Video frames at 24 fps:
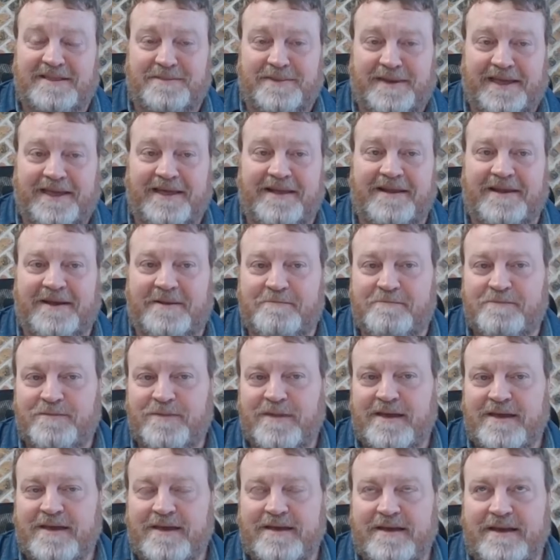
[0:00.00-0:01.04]
at the beginning,
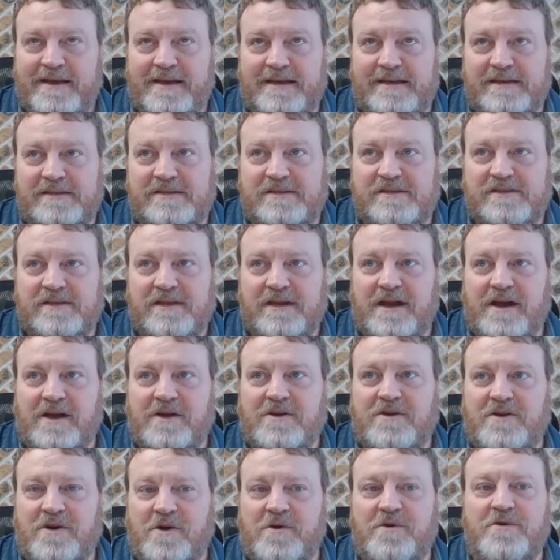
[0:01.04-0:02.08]
is a
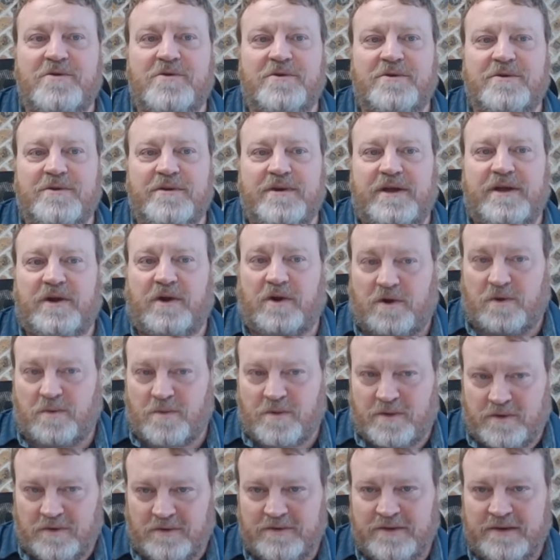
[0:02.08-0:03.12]
coder in our
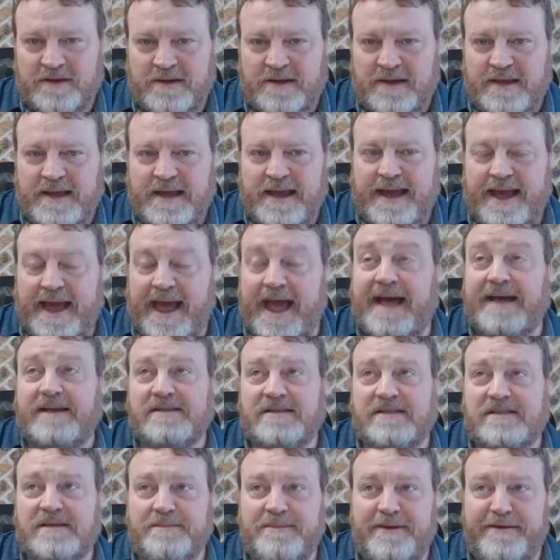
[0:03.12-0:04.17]
world
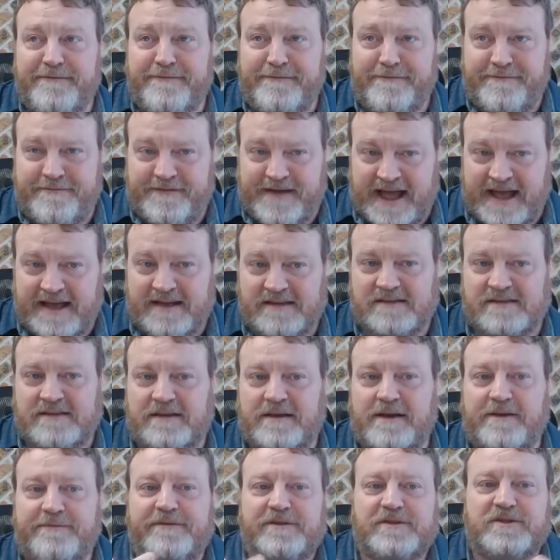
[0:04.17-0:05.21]
has to be fast
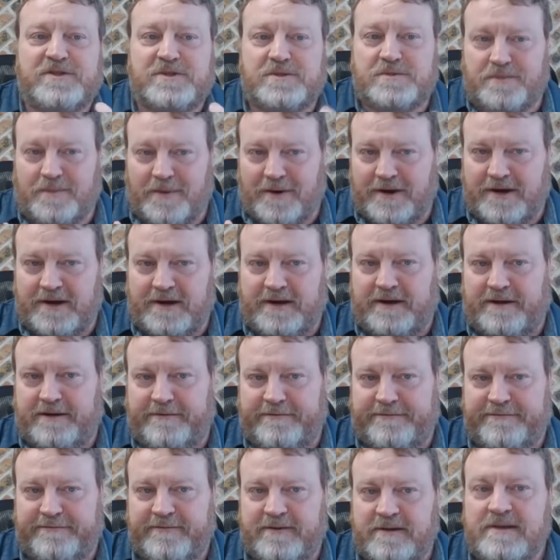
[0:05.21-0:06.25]
enough and smart
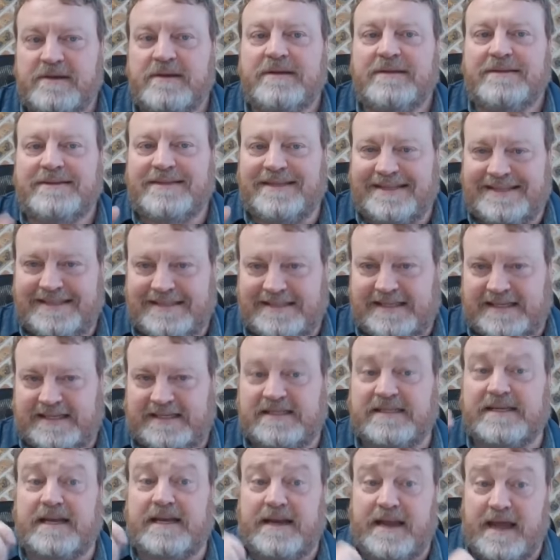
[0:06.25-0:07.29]
enough to
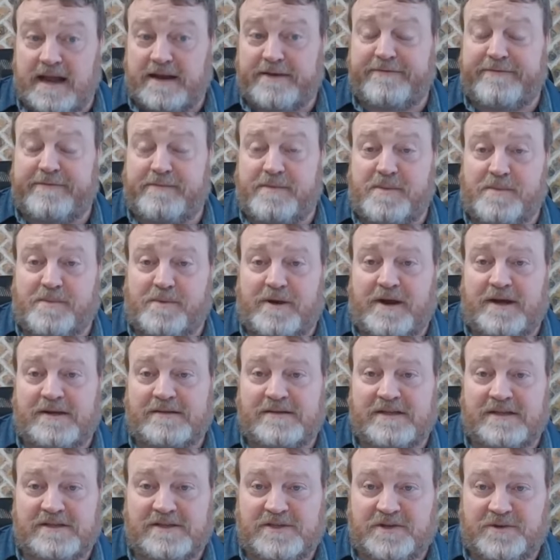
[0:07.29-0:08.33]
disconnect from the
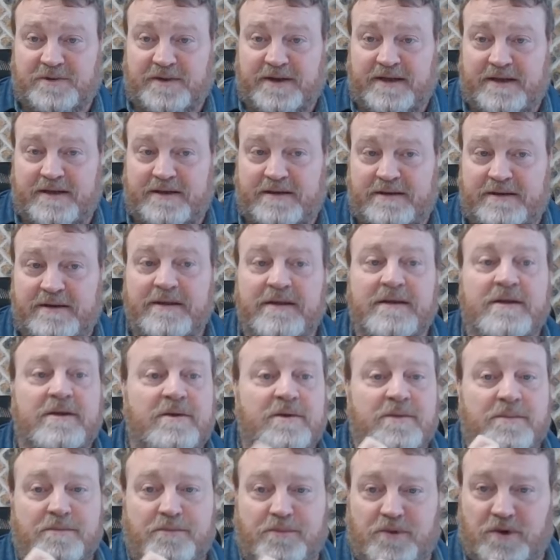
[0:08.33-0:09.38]
process they're in,
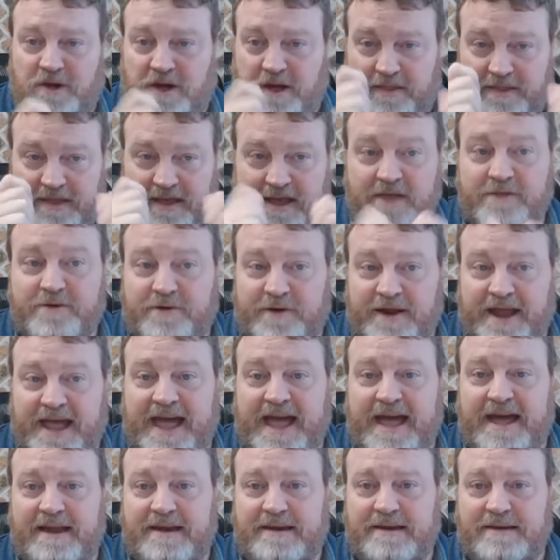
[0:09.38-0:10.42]
put on the other
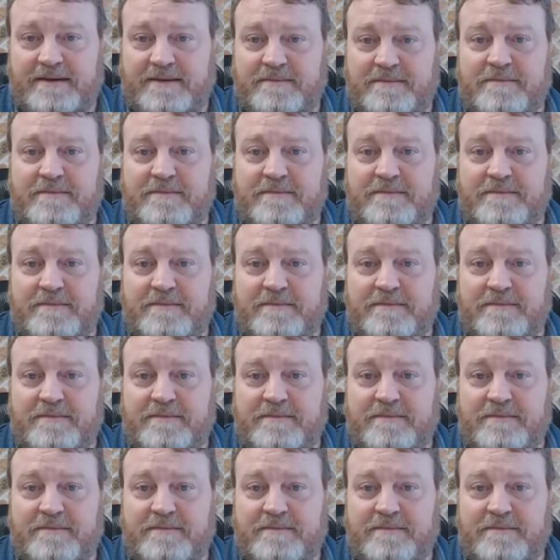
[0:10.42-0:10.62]
hat,